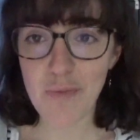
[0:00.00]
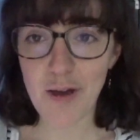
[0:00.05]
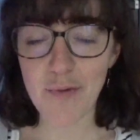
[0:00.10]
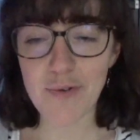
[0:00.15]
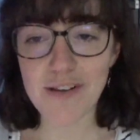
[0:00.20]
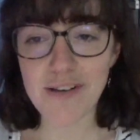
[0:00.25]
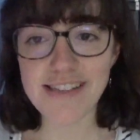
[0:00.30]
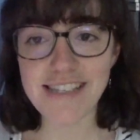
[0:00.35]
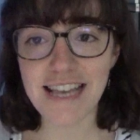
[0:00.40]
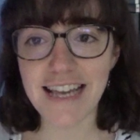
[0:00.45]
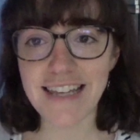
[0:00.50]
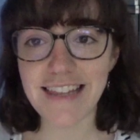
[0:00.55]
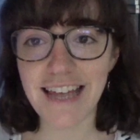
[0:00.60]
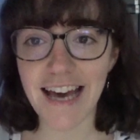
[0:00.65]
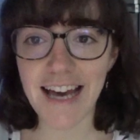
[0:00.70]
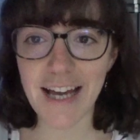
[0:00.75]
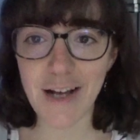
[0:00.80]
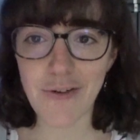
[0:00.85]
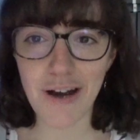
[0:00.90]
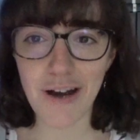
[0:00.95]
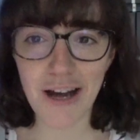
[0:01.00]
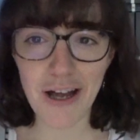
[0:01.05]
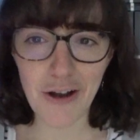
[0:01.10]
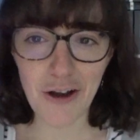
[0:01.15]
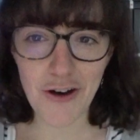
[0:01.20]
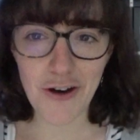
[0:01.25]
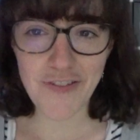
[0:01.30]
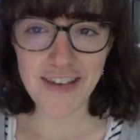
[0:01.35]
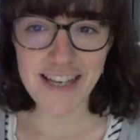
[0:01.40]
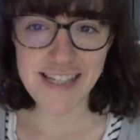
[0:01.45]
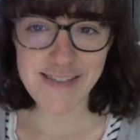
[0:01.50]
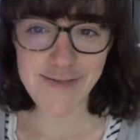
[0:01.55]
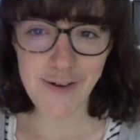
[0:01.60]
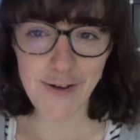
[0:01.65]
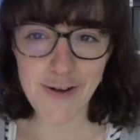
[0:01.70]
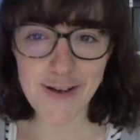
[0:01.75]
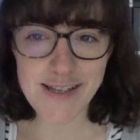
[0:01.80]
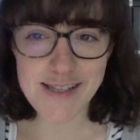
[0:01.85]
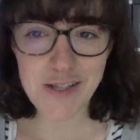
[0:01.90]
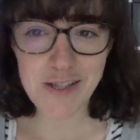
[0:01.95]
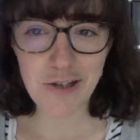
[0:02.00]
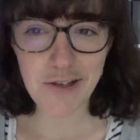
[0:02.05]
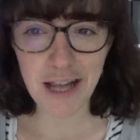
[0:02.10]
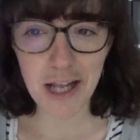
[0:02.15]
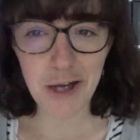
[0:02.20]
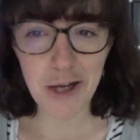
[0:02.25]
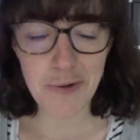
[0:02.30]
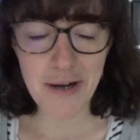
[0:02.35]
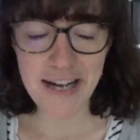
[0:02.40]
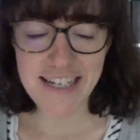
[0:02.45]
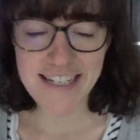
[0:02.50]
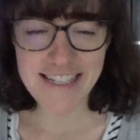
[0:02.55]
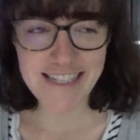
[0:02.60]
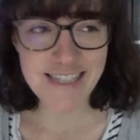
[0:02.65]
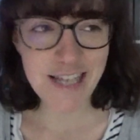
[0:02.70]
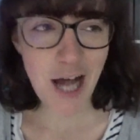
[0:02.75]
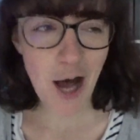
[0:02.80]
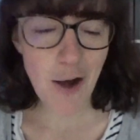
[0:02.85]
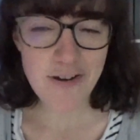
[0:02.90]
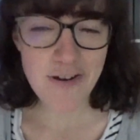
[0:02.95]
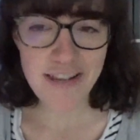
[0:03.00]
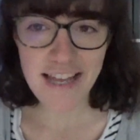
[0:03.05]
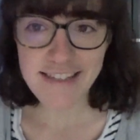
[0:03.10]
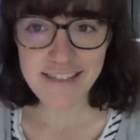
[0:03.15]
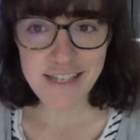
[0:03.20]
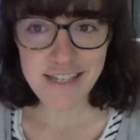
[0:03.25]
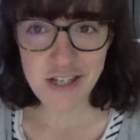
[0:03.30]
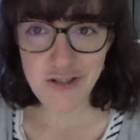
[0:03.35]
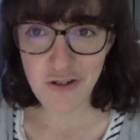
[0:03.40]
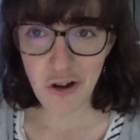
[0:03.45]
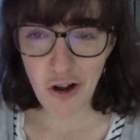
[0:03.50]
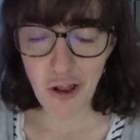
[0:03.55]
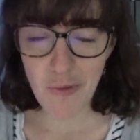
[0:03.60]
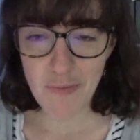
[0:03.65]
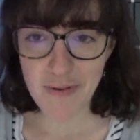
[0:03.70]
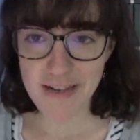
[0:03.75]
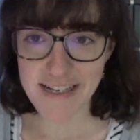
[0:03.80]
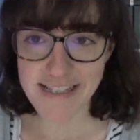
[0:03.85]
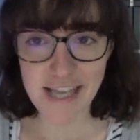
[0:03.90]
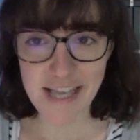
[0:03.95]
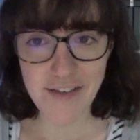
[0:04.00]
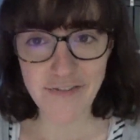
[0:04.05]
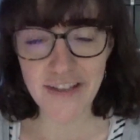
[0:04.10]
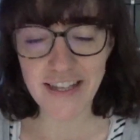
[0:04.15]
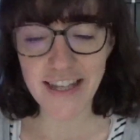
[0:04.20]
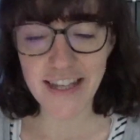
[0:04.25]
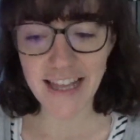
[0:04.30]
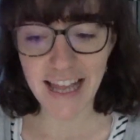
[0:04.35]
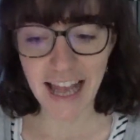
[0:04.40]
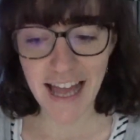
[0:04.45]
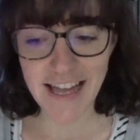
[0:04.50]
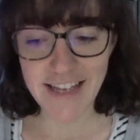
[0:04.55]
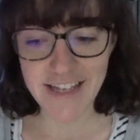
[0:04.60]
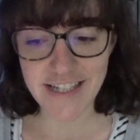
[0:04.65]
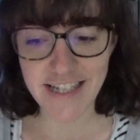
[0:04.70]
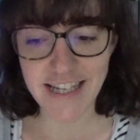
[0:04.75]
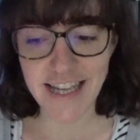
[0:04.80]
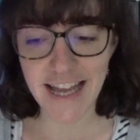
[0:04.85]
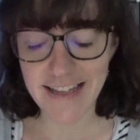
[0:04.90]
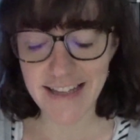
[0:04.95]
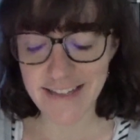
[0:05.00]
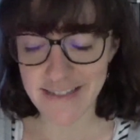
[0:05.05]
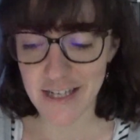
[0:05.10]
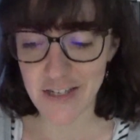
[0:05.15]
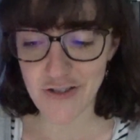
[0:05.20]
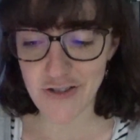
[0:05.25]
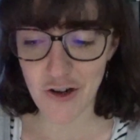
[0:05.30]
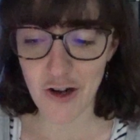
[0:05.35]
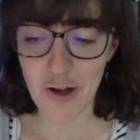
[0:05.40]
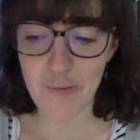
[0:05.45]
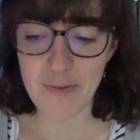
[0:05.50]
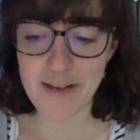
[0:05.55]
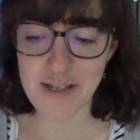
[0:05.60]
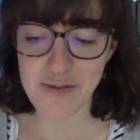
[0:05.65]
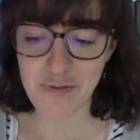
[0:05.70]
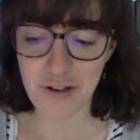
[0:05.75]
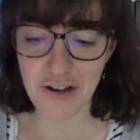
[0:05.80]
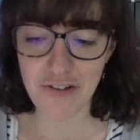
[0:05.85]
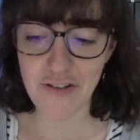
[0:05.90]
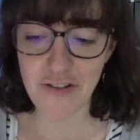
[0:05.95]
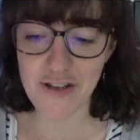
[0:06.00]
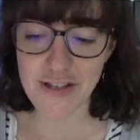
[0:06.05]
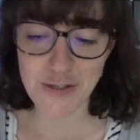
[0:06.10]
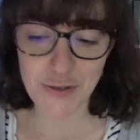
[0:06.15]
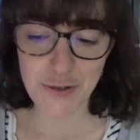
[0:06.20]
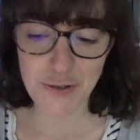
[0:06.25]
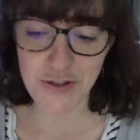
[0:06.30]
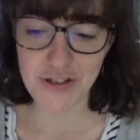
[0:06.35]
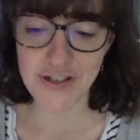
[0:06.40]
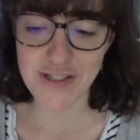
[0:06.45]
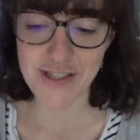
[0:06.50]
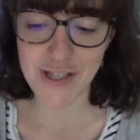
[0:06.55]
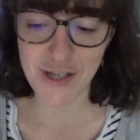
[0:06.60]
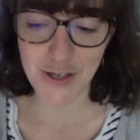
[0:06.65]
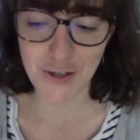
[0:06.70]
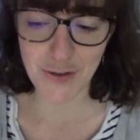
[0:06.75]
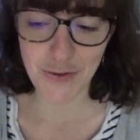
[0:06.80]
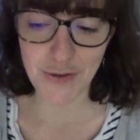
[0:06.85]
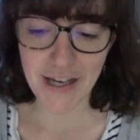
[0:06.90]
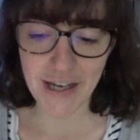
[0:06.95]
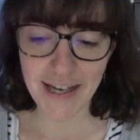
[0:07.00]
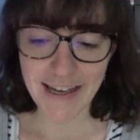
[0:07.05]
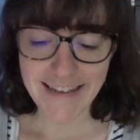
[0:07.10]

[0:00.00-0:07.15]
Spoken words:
I will say that quite a lot of it is focused on like where to start with Anthony Trollope, because I feel like actually Anthony Trollope is one of those authors who